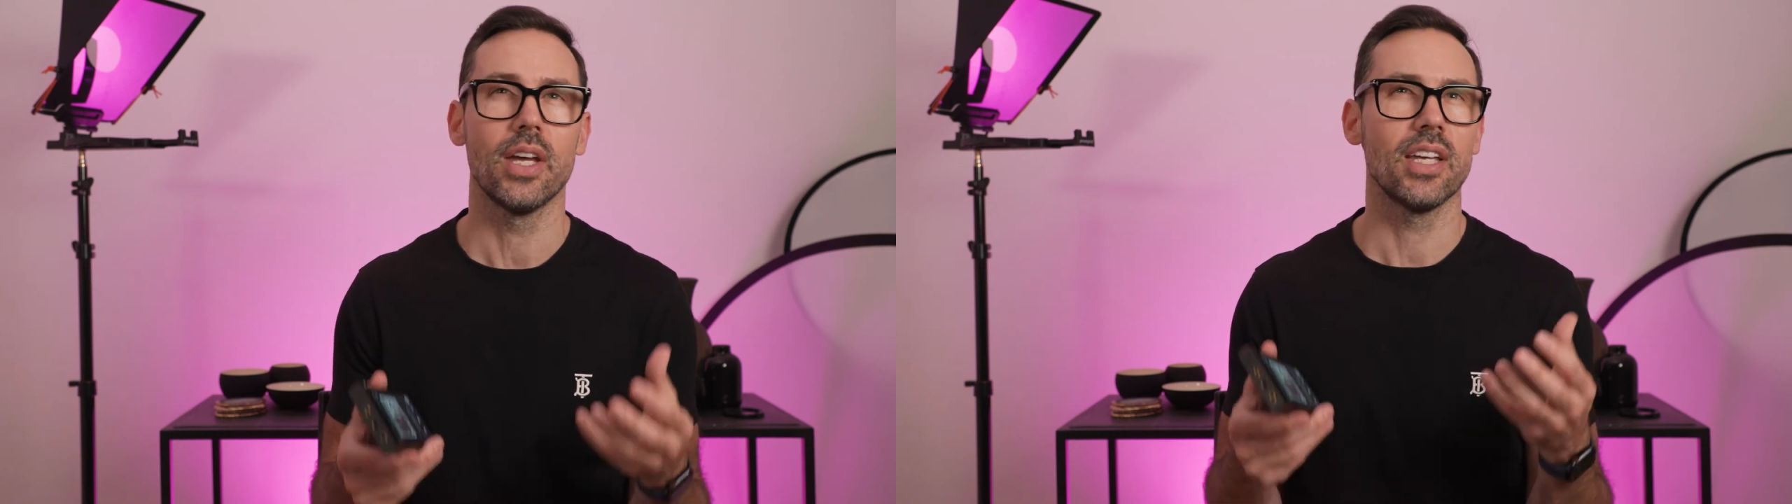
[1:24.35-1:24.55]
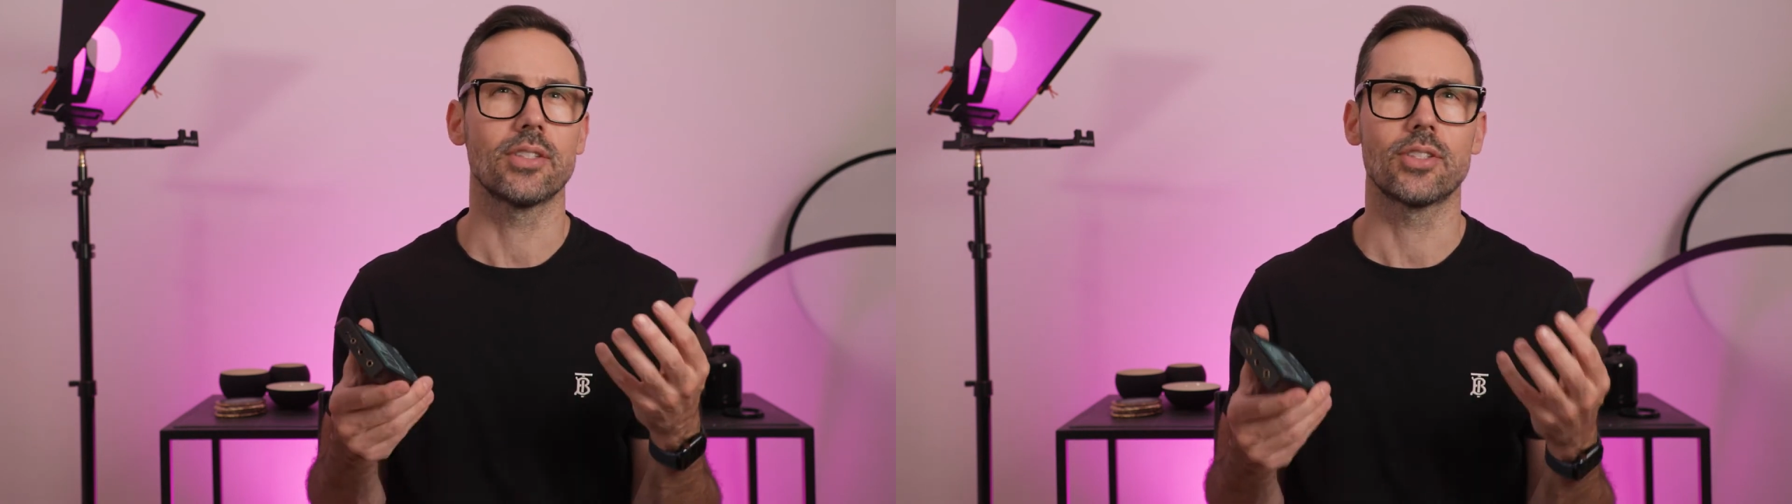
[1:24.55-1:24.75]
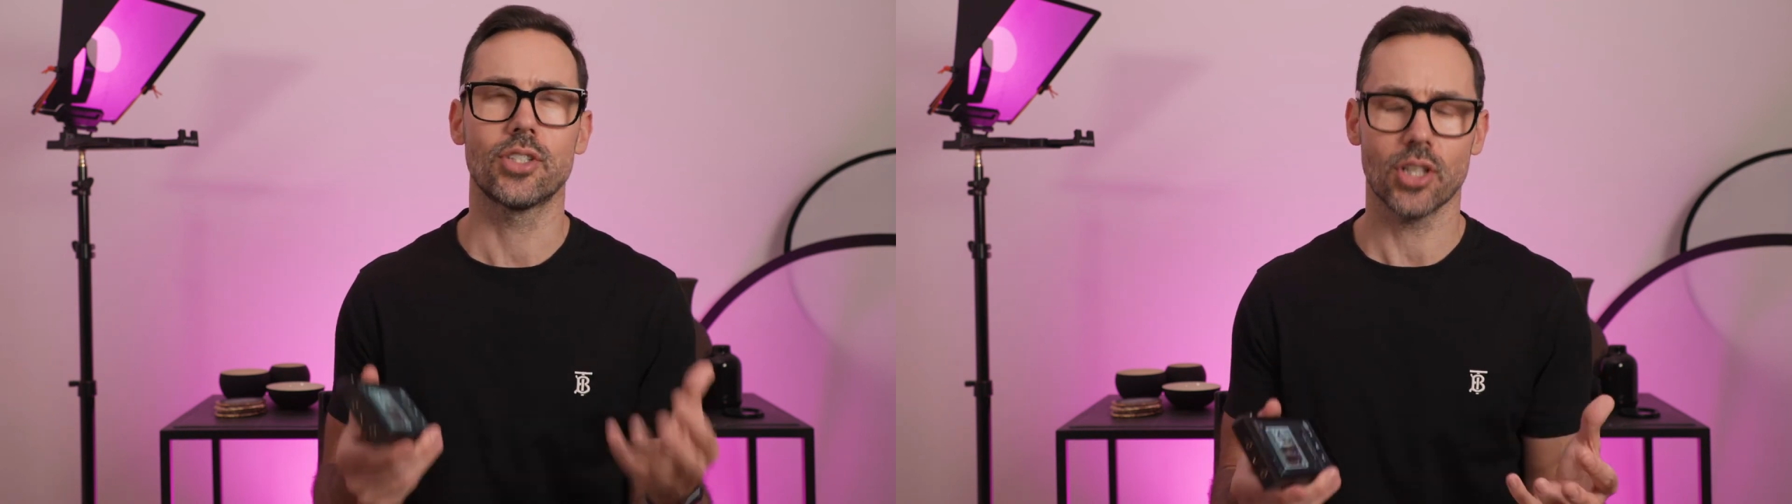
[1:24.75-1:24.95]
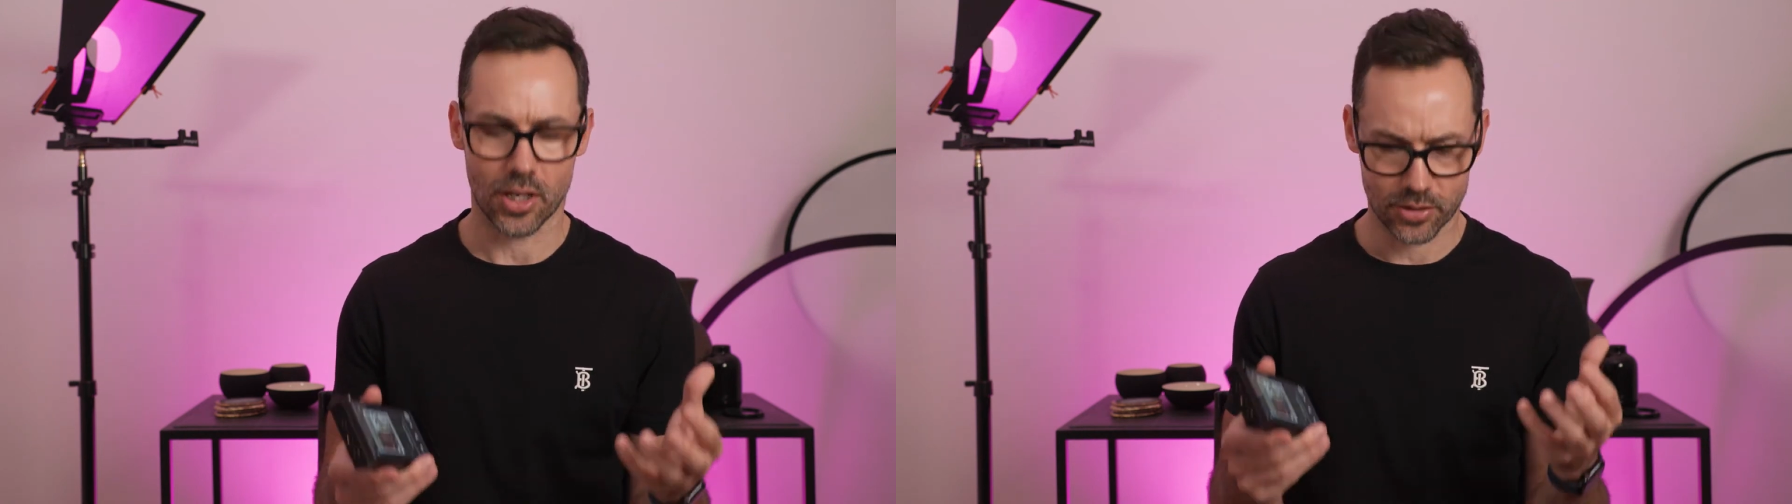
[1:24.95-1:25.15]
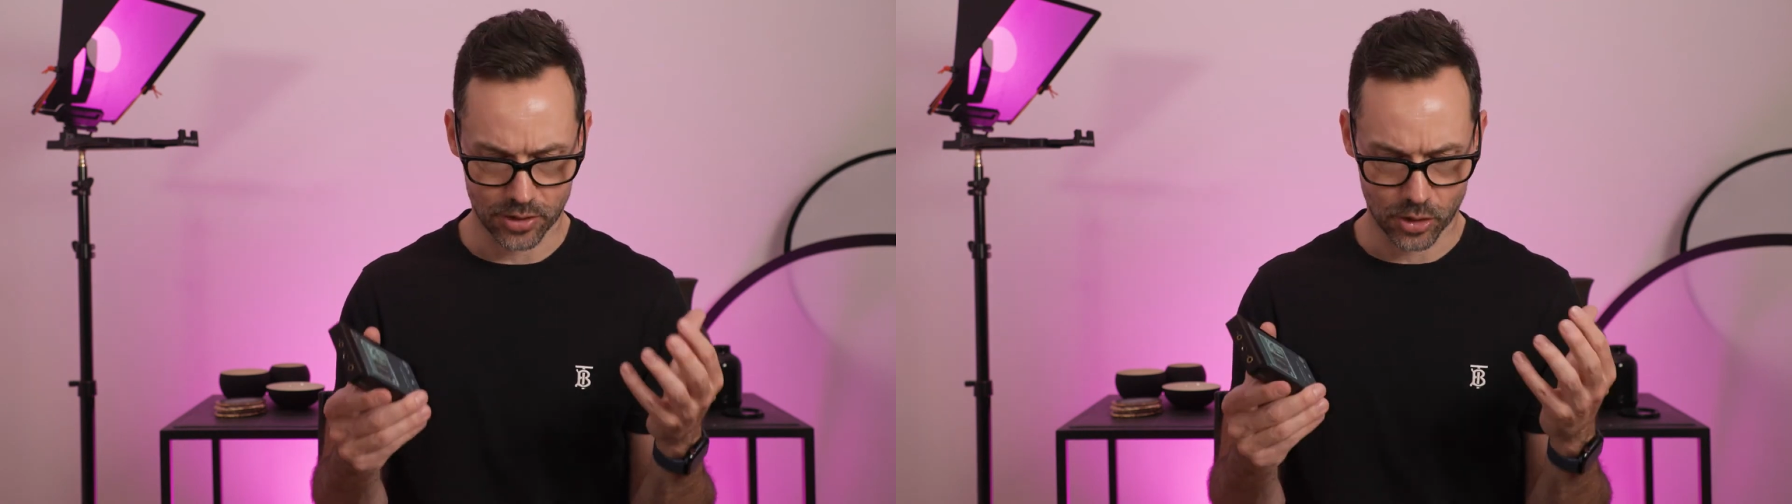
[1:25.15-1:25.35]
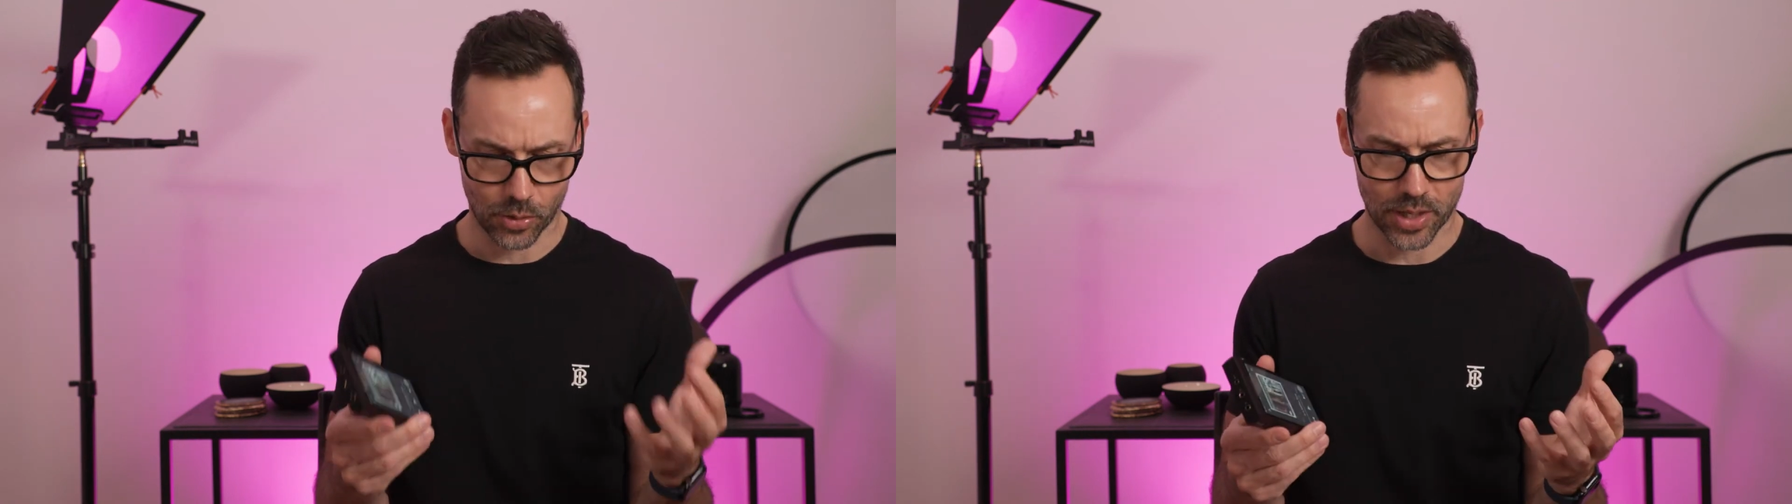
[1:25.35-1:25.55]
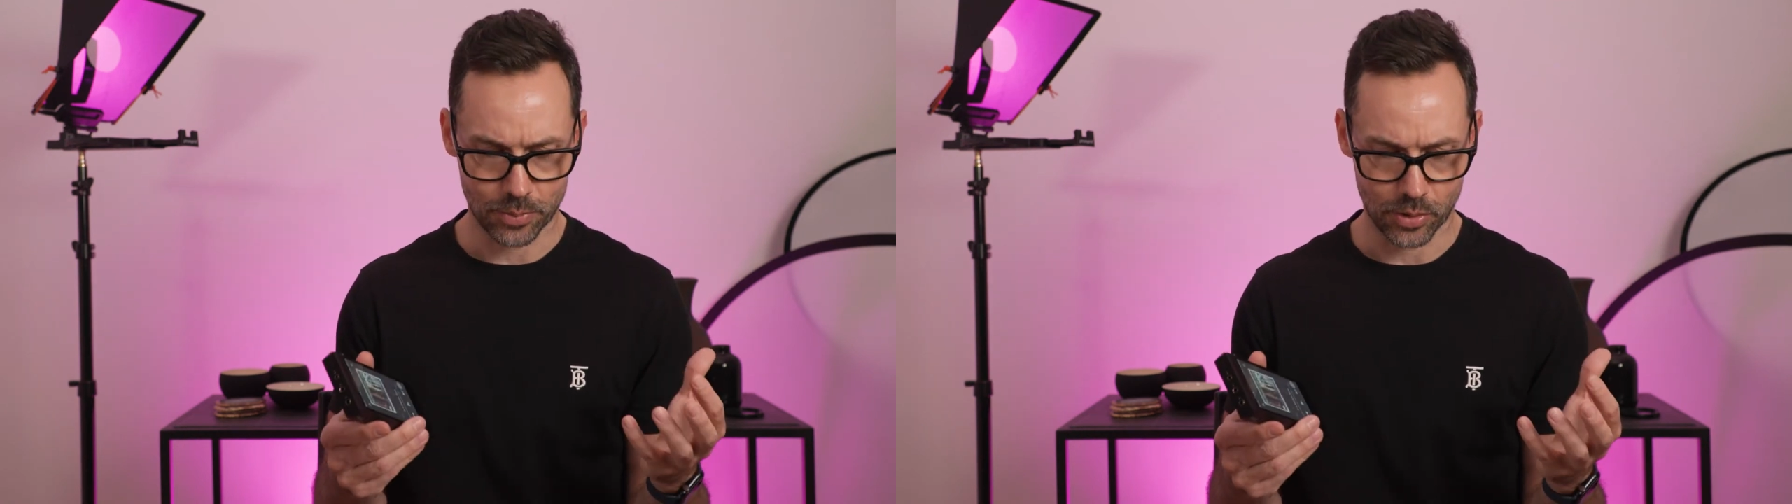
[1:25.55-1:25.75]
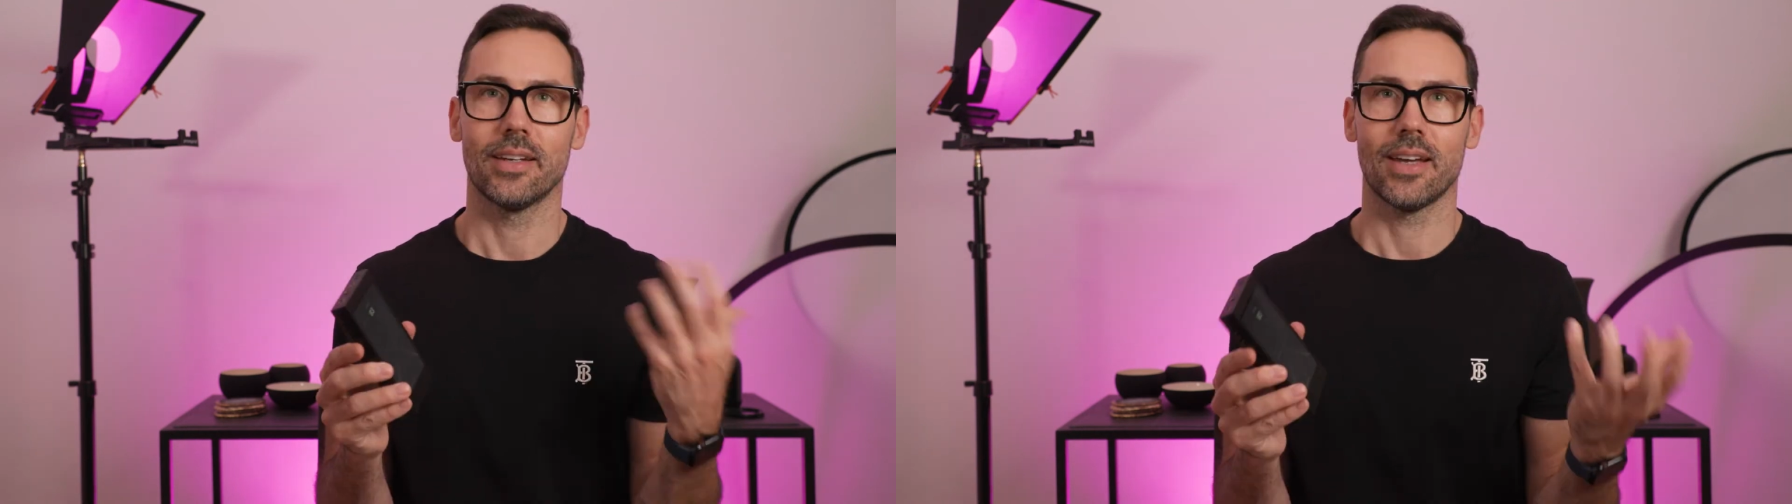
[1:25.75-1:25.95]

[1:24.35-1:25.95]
is just incredible.